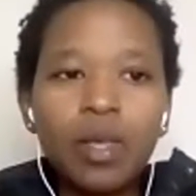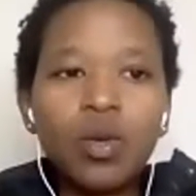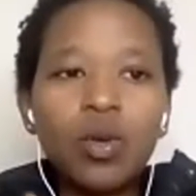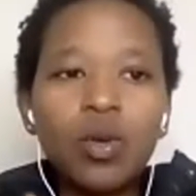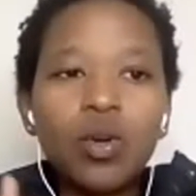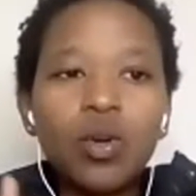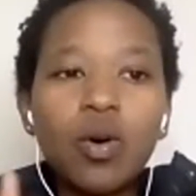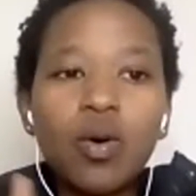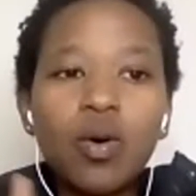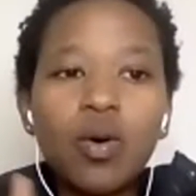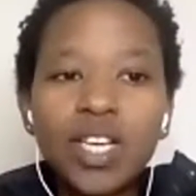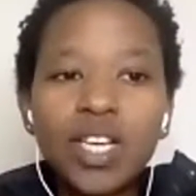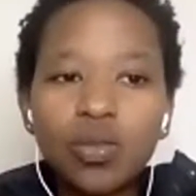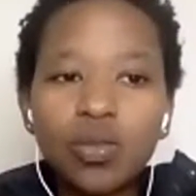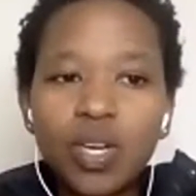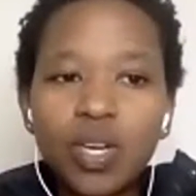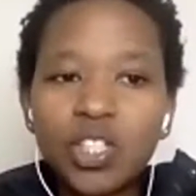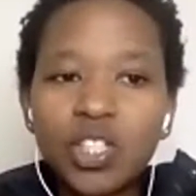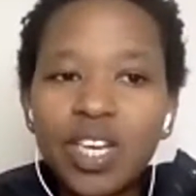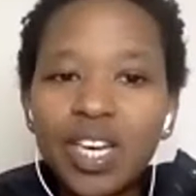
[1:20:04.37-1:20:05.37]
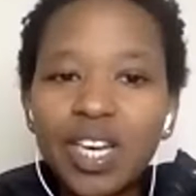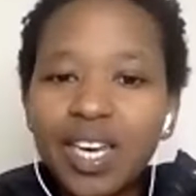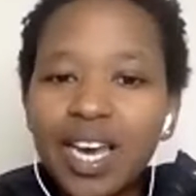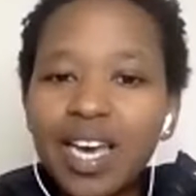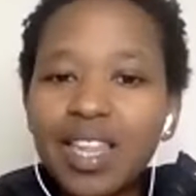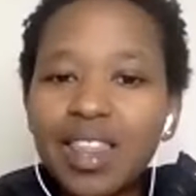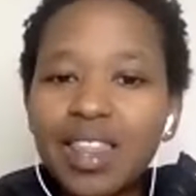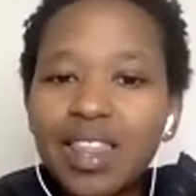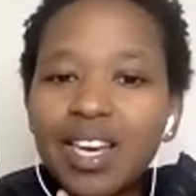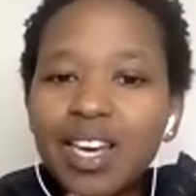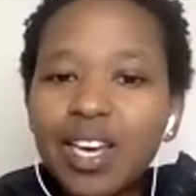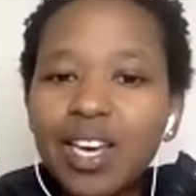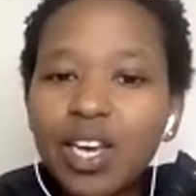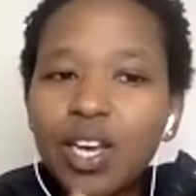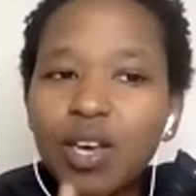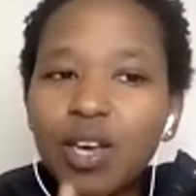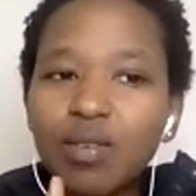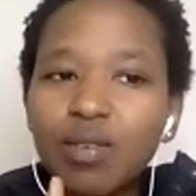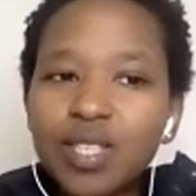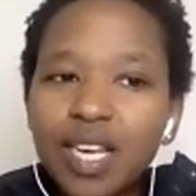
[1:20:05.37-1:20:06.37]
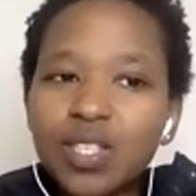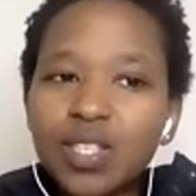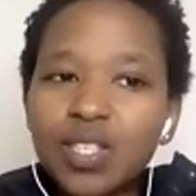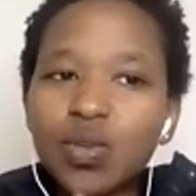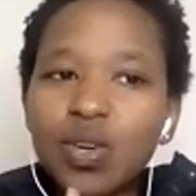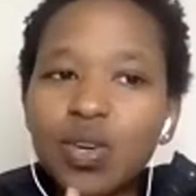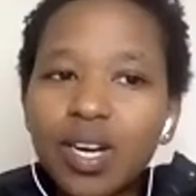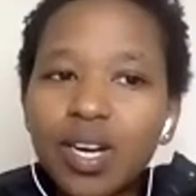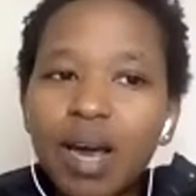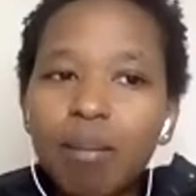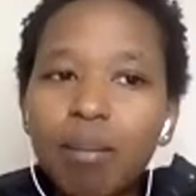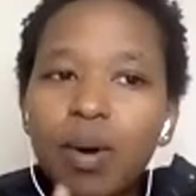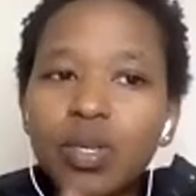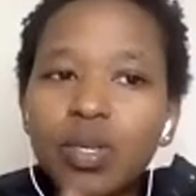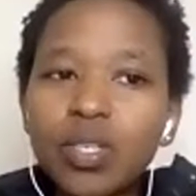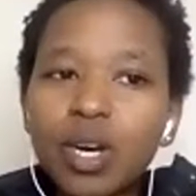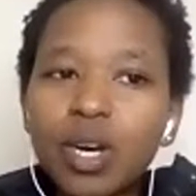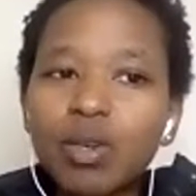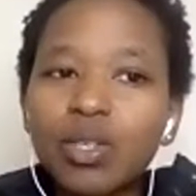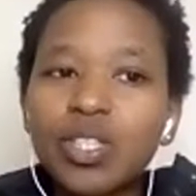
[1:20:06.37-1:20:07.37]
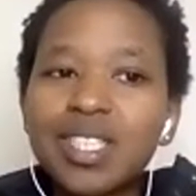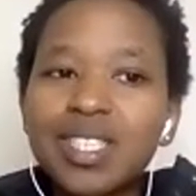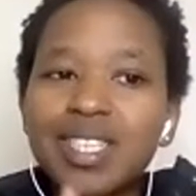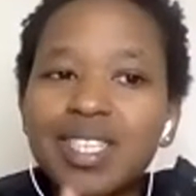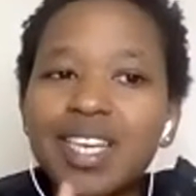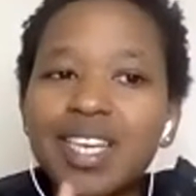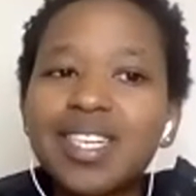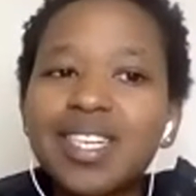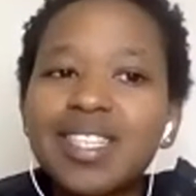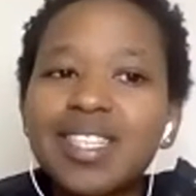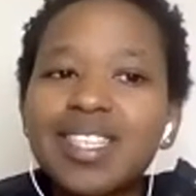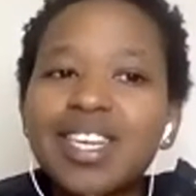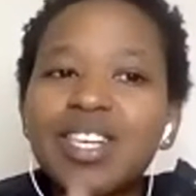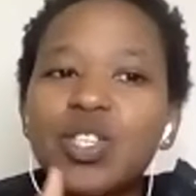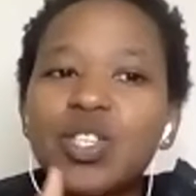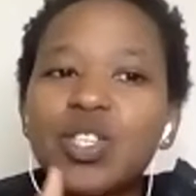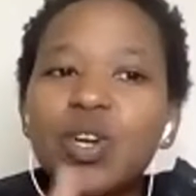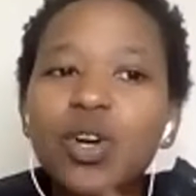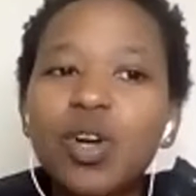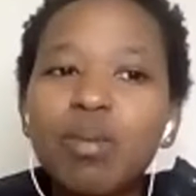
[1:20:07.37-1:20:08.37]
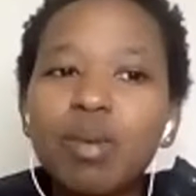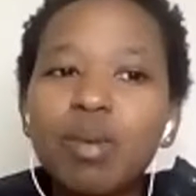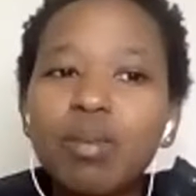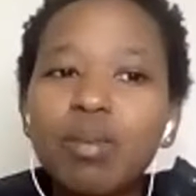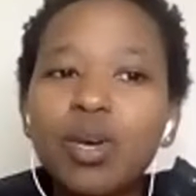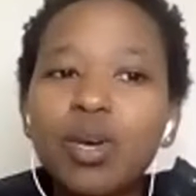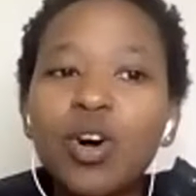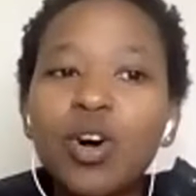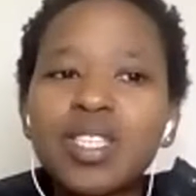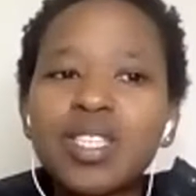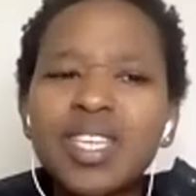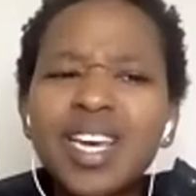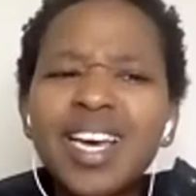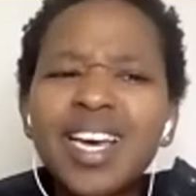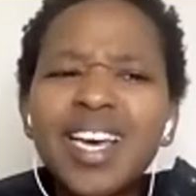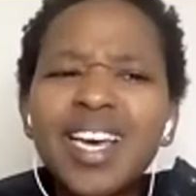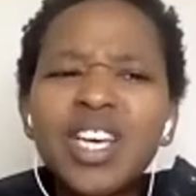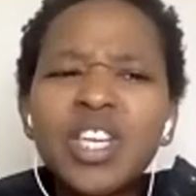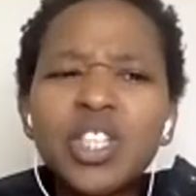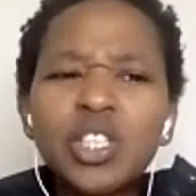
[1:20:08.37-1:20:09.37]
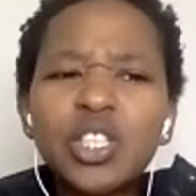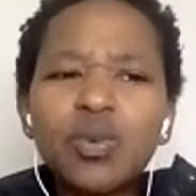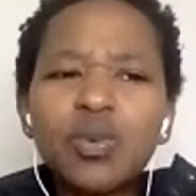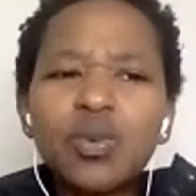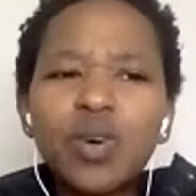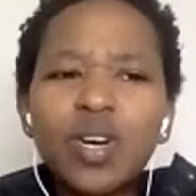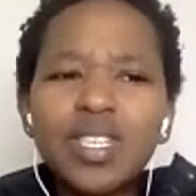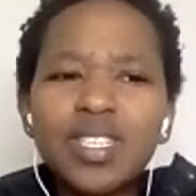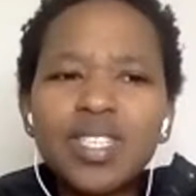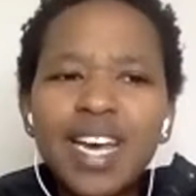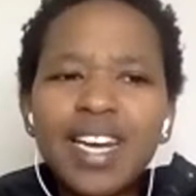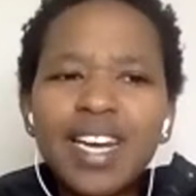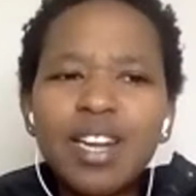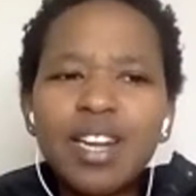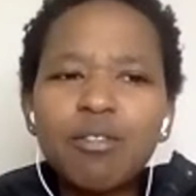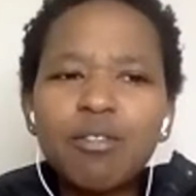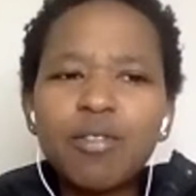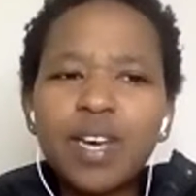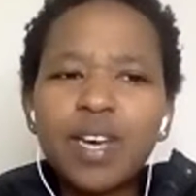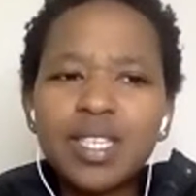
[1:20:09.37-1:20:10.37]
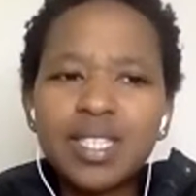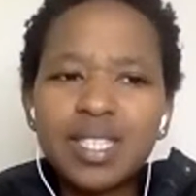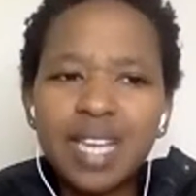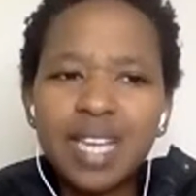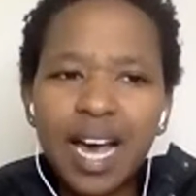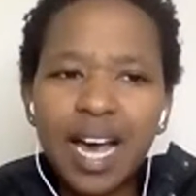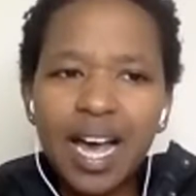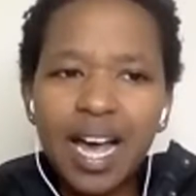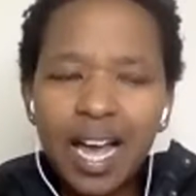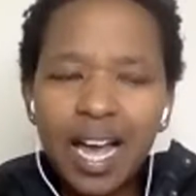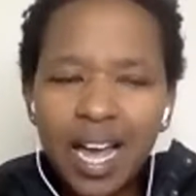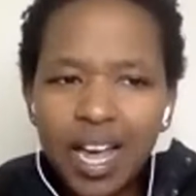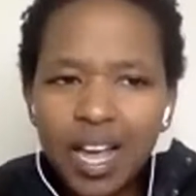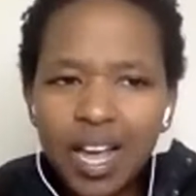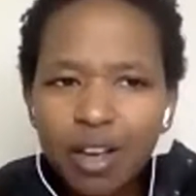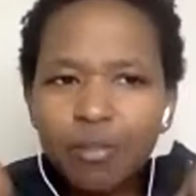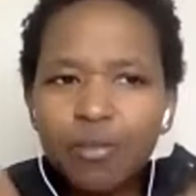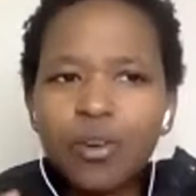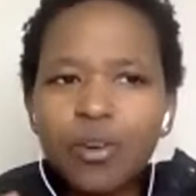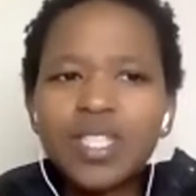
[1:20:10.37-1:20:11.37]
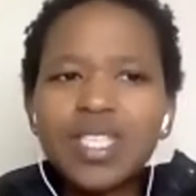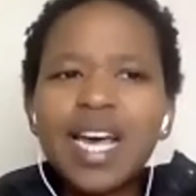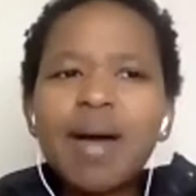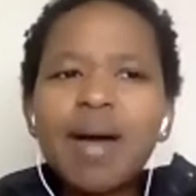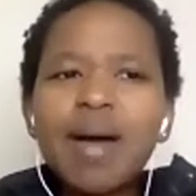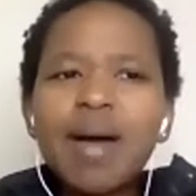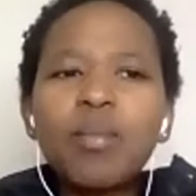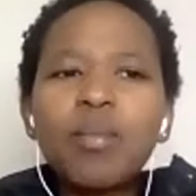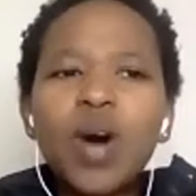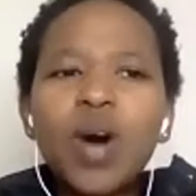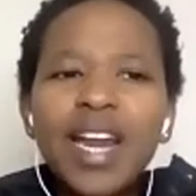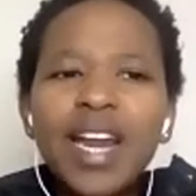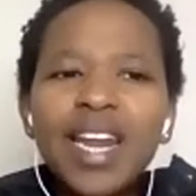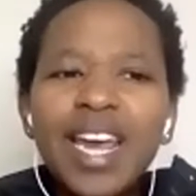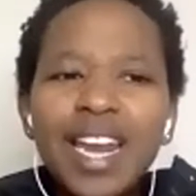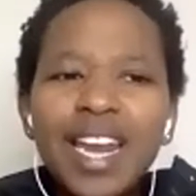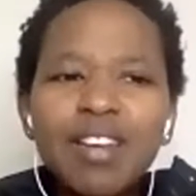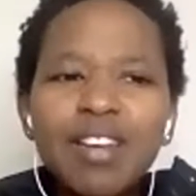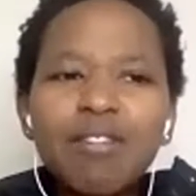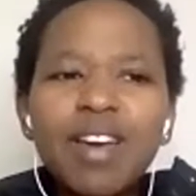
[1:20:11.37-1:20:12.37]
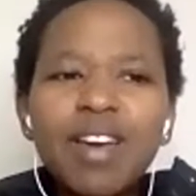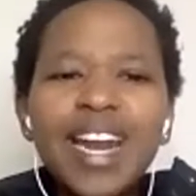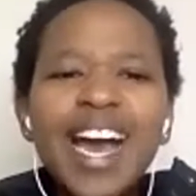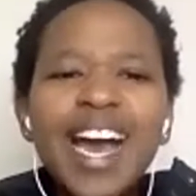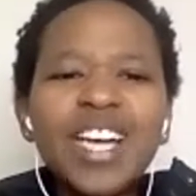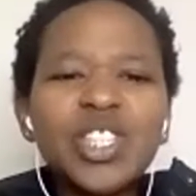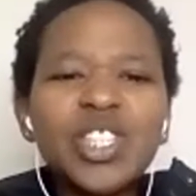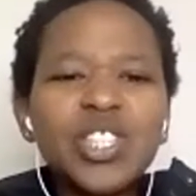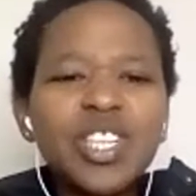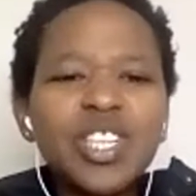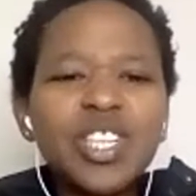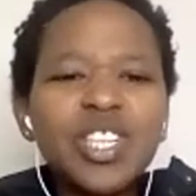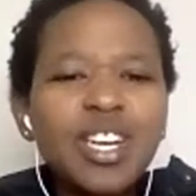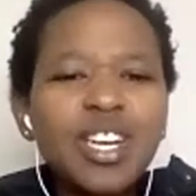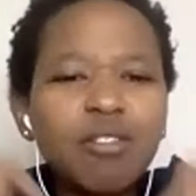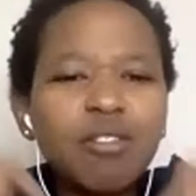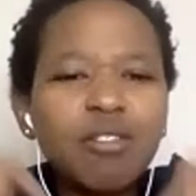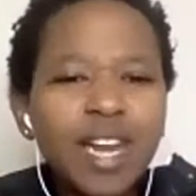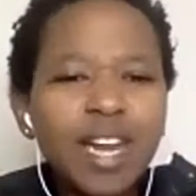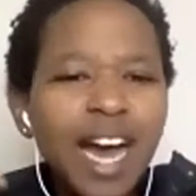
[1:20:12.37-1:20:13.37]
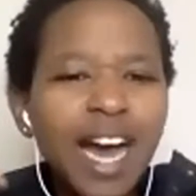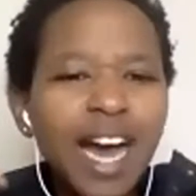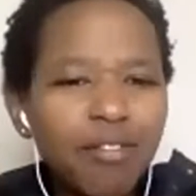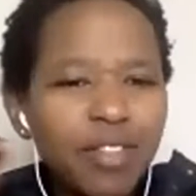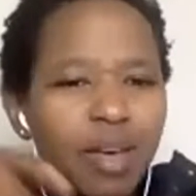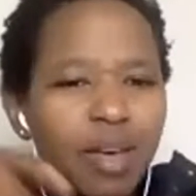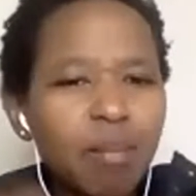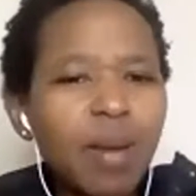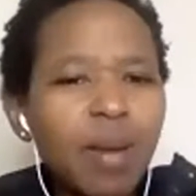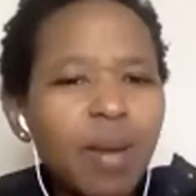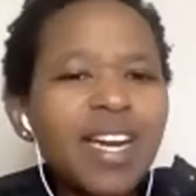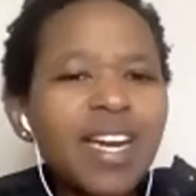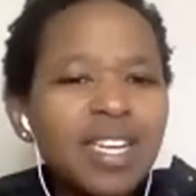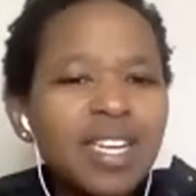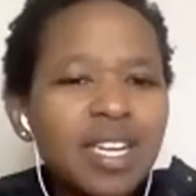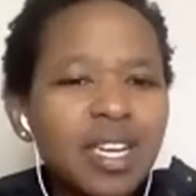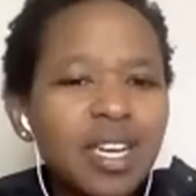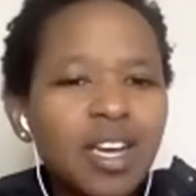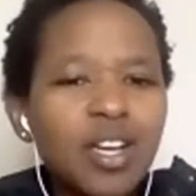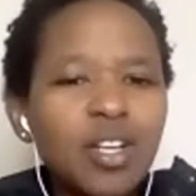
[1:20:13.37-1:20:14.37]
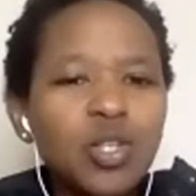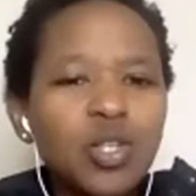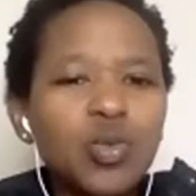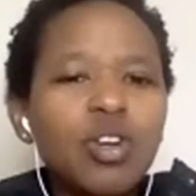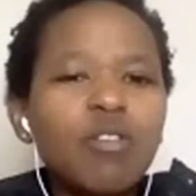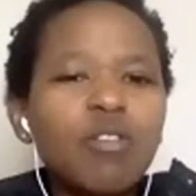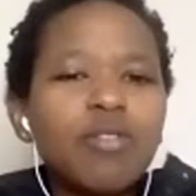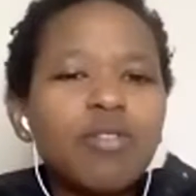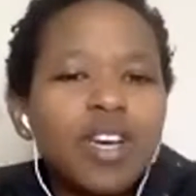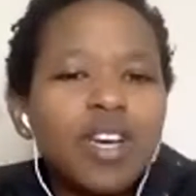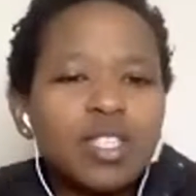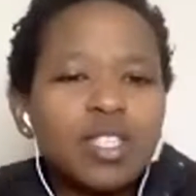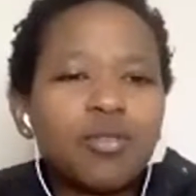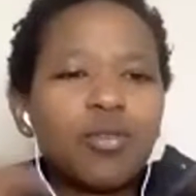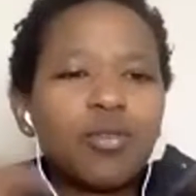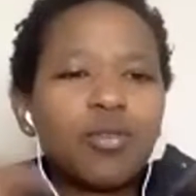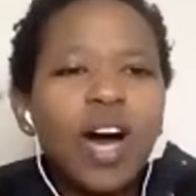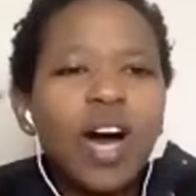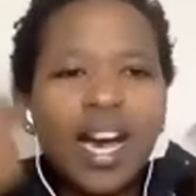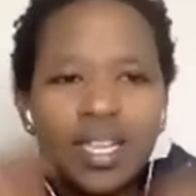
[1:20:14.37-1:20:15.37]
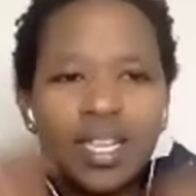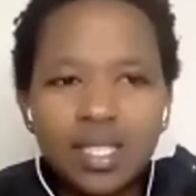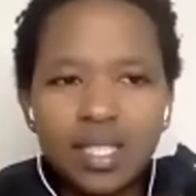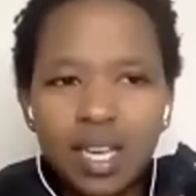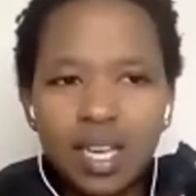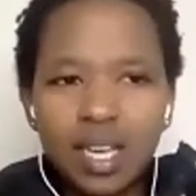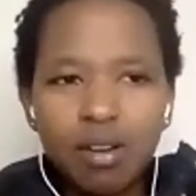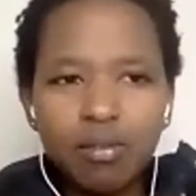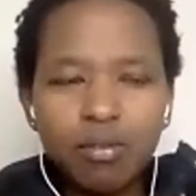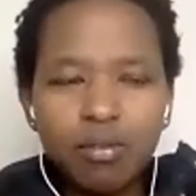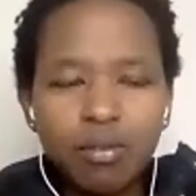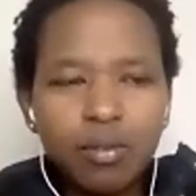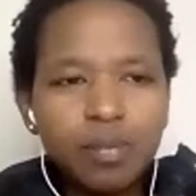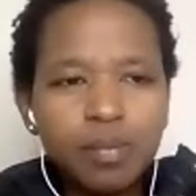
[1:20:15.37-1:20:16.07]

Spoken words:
you know, Waceke, I think, gives a story about how she started Centonomy because she was an investor for someone, and even her, she didn't even have the money to invest for herself.